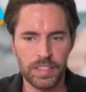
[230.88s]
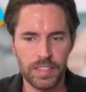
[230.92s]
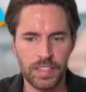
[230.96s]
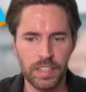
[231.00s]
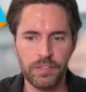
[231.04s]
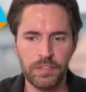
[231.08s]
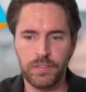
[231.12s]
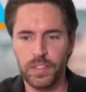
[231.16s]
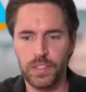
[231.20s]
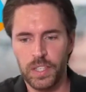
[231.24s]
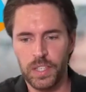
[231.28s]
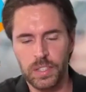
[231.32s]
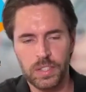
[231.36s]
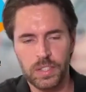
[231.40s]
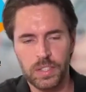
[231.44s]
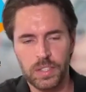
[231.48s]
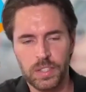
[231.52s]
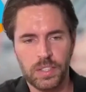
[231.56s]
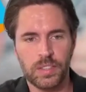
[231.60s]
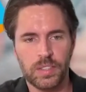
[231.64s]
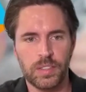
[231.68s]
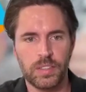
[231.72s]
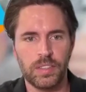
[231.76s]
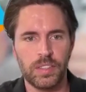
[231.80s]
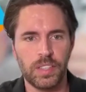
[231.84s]

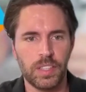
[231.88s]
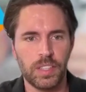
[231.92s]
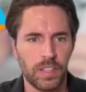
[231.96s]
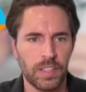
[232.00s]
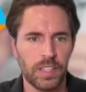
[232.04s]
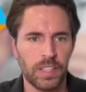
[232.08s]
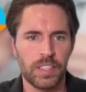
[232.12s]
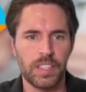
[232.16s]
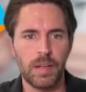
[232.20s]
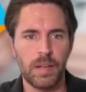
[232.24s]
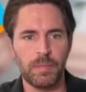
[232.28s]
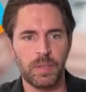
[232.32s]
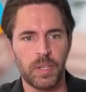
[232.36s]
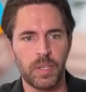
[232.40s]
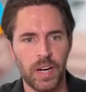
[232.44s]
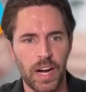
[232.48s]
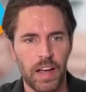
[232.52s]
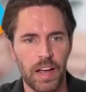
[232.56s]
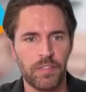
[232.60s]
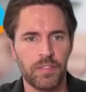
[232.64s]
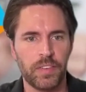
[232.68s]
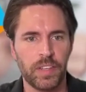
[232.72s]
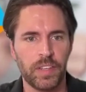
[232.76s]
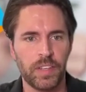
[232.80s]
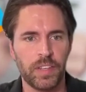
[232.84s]
differs, on the
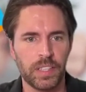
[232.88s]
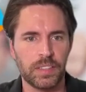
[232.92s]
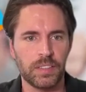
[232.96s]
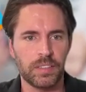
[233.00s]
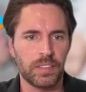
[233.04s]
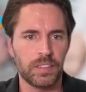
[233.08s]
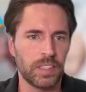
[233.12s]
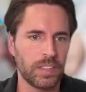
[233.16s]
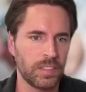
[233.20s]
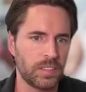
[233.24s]
demographic.